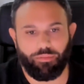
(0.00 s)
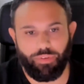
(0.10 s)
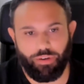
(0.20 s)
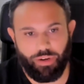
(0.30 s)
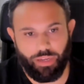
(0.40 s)

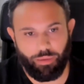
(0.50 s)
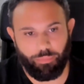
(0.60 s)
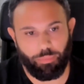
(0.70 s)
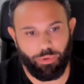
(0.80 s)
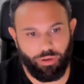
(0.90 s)
very, very
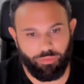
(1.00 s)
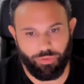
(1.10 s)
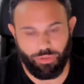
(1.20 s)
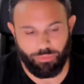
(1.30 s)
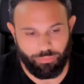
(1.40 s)
capable of
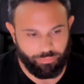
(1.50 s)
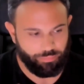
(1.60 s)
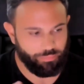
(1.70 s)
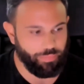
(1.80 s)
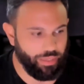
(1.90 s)

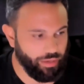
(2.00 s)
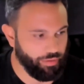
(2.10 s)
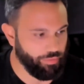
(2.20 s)
making